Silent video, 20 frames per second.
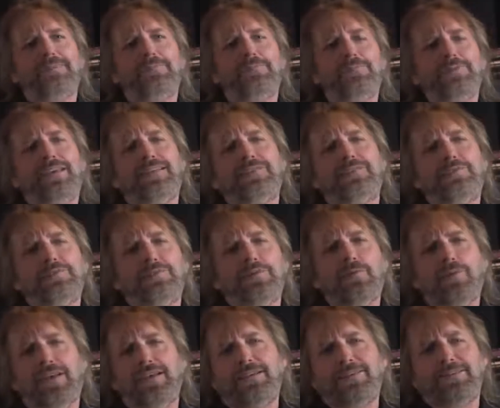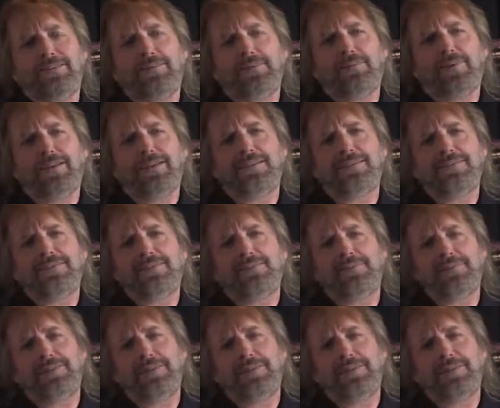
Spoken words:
We had good grades otherwise, and so